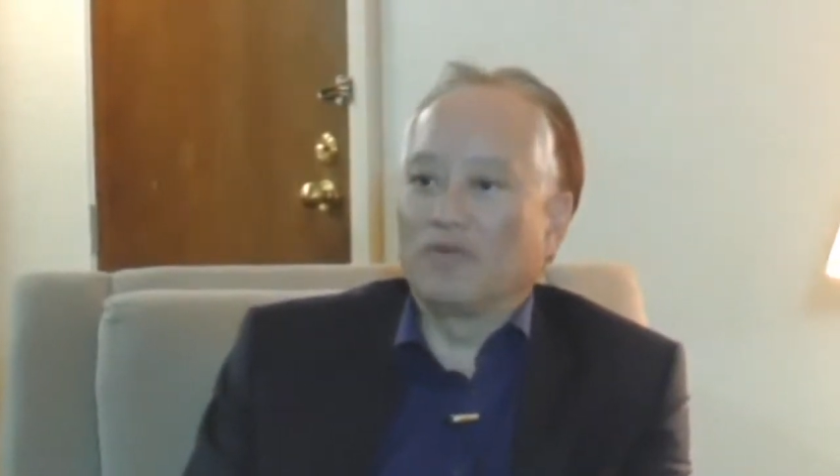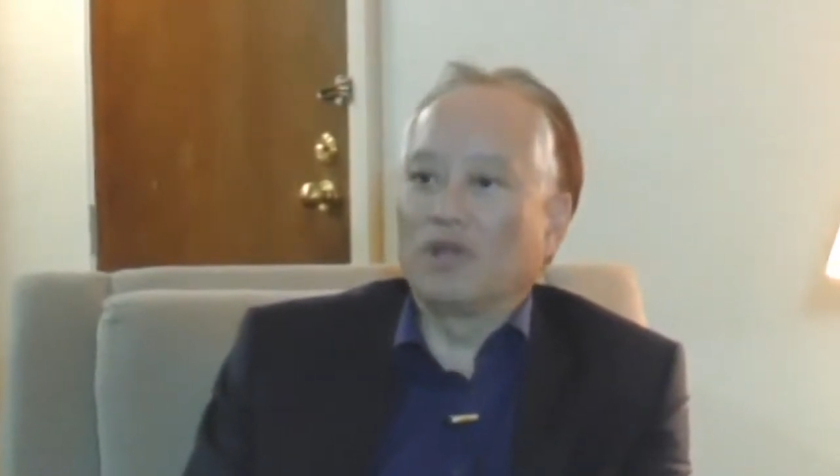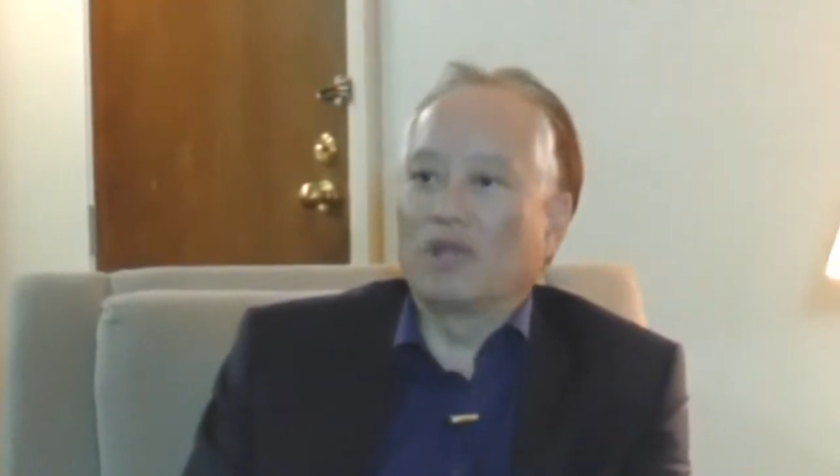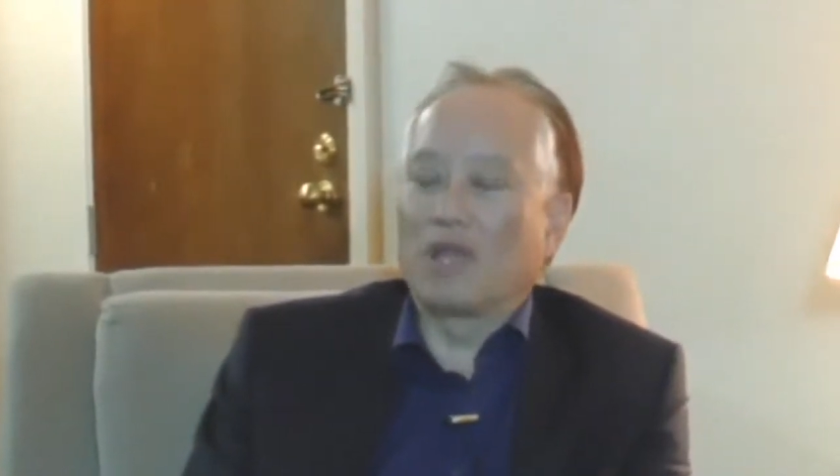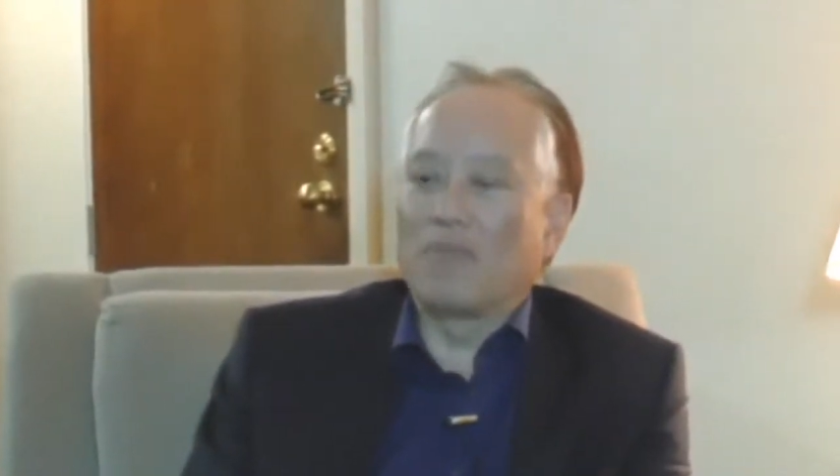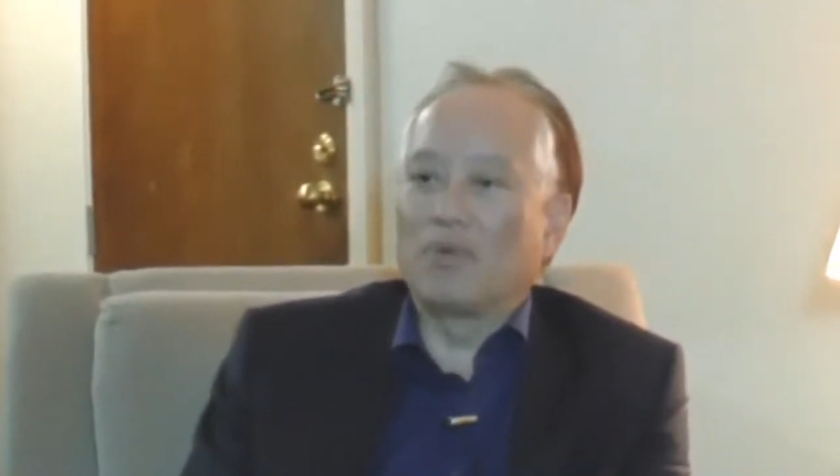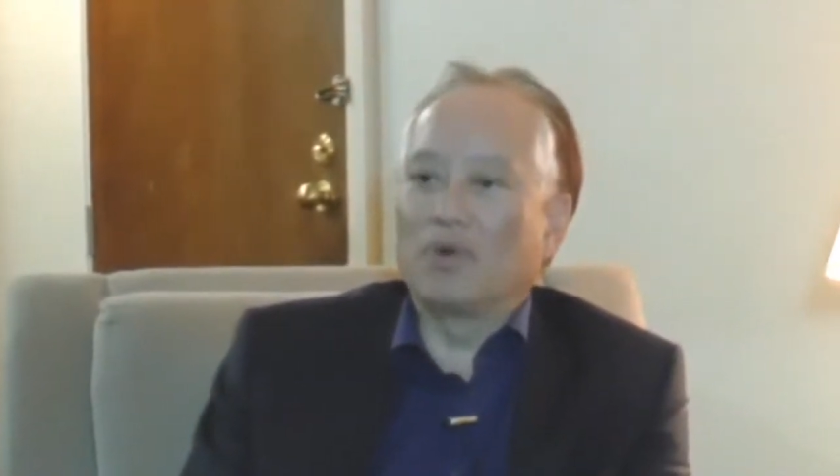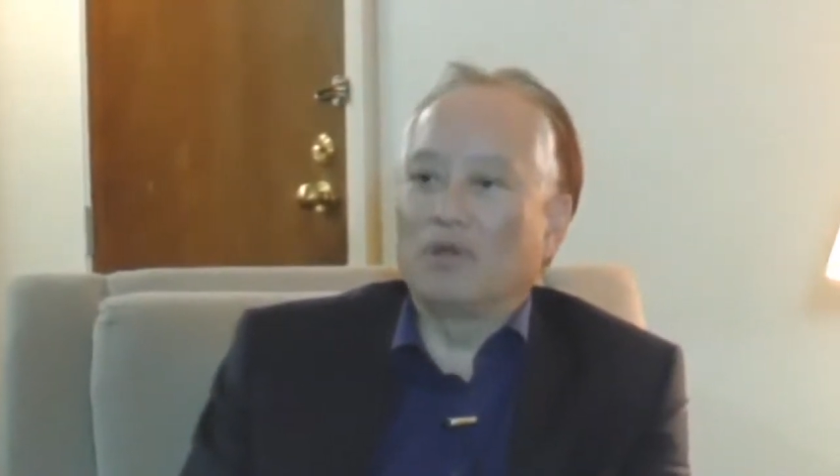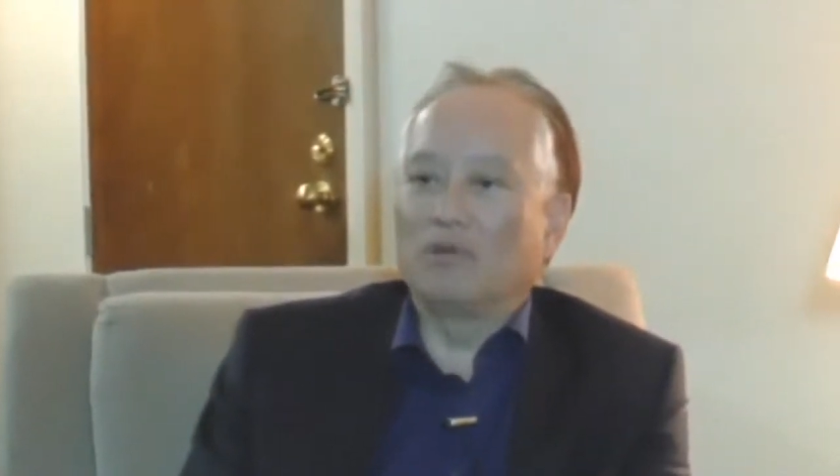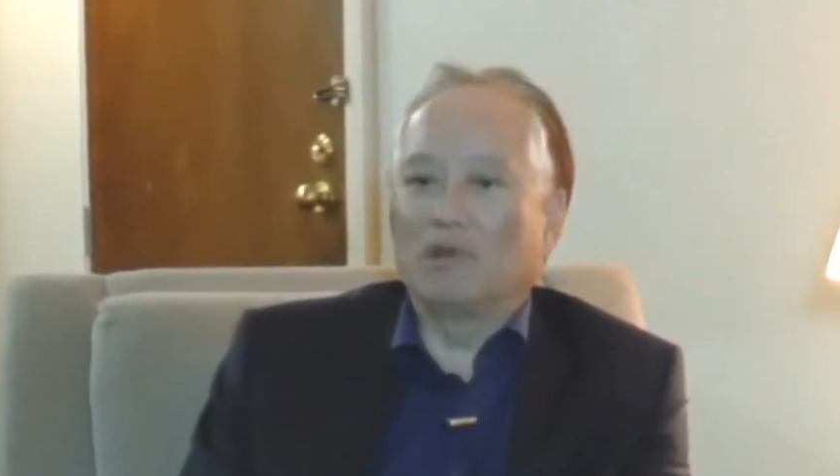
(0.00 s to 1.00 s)
field at that
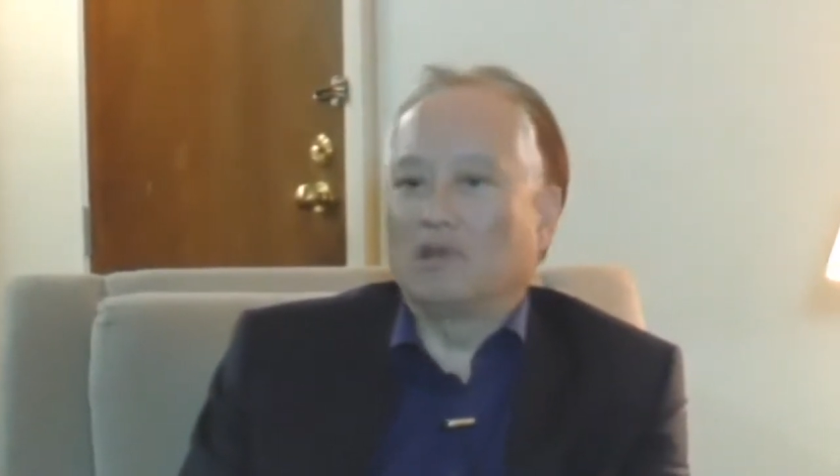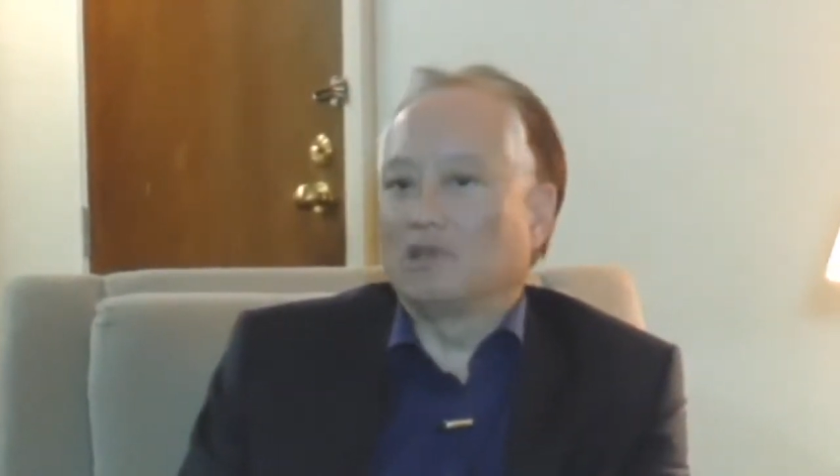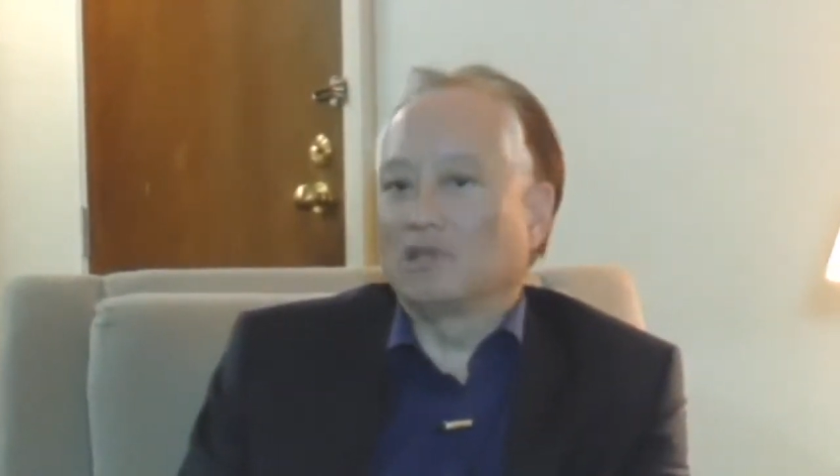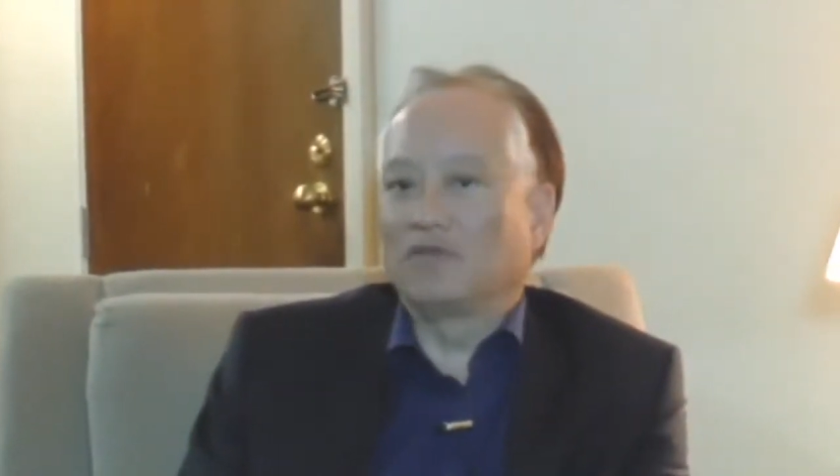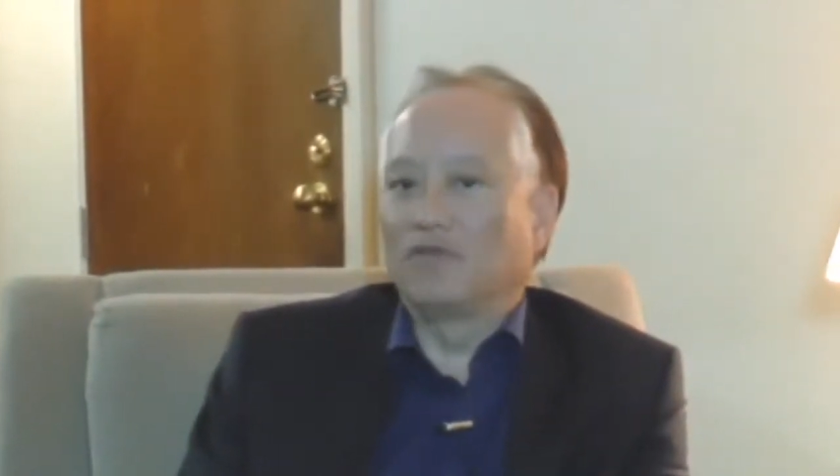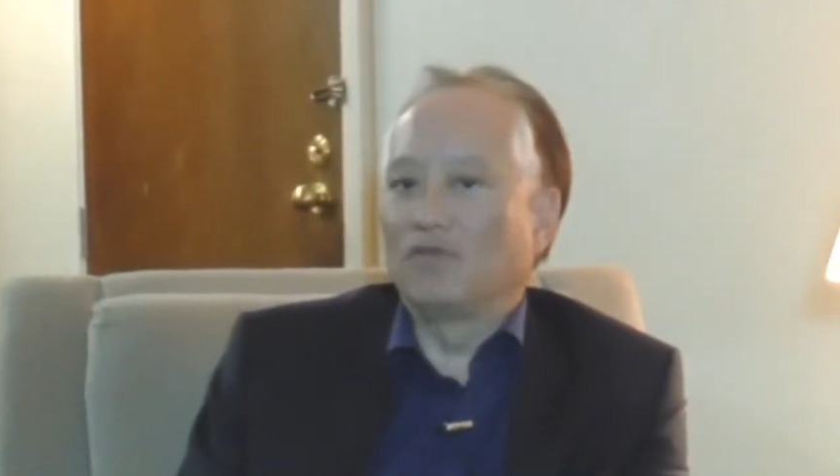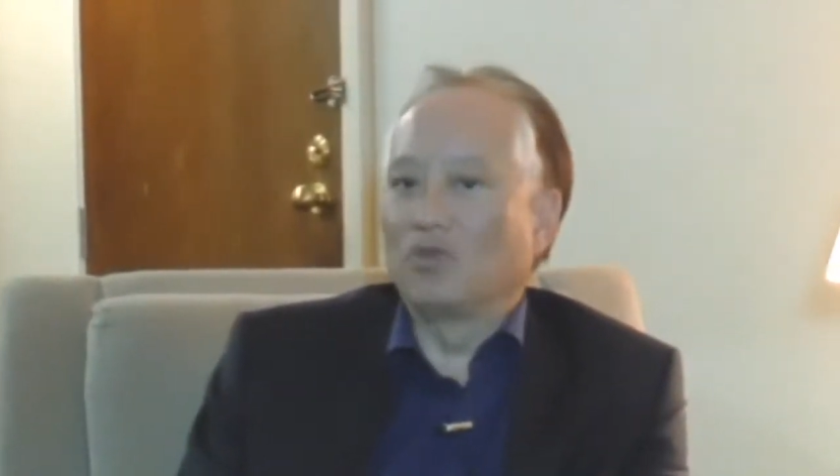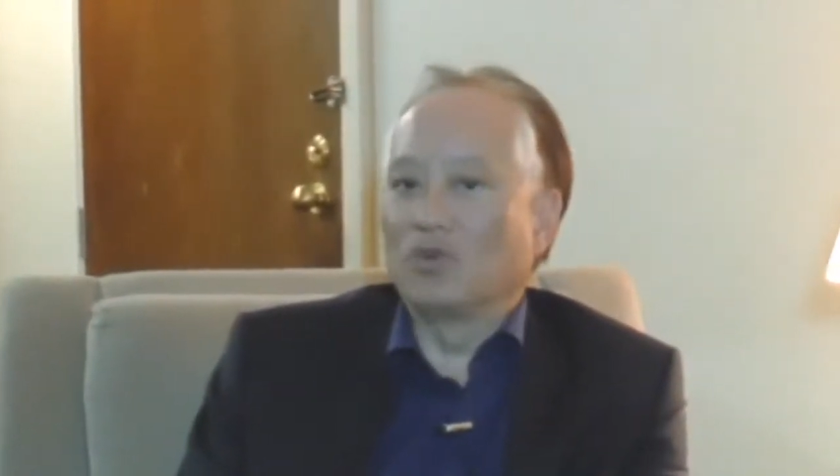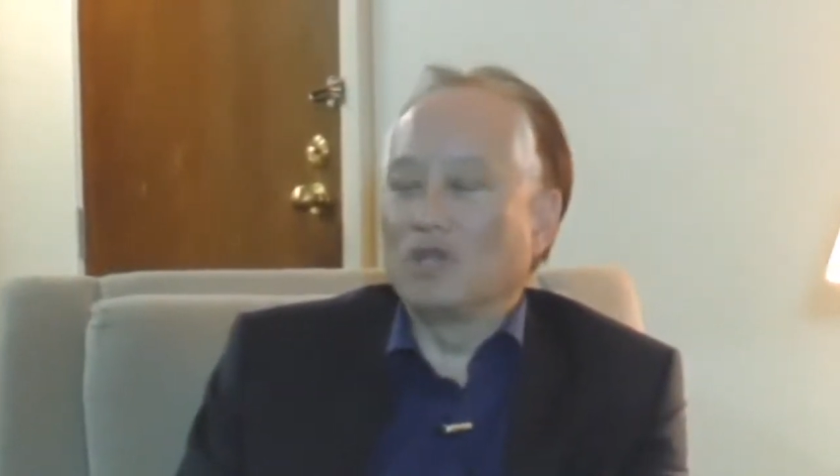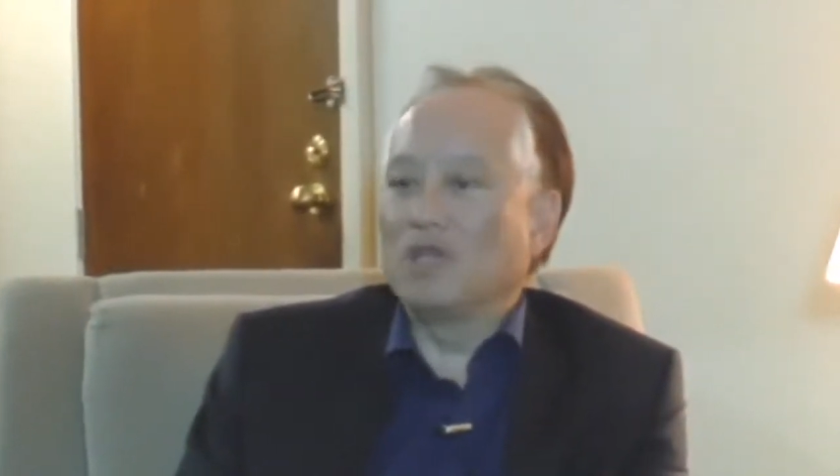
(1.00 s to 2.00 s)
point, really just 4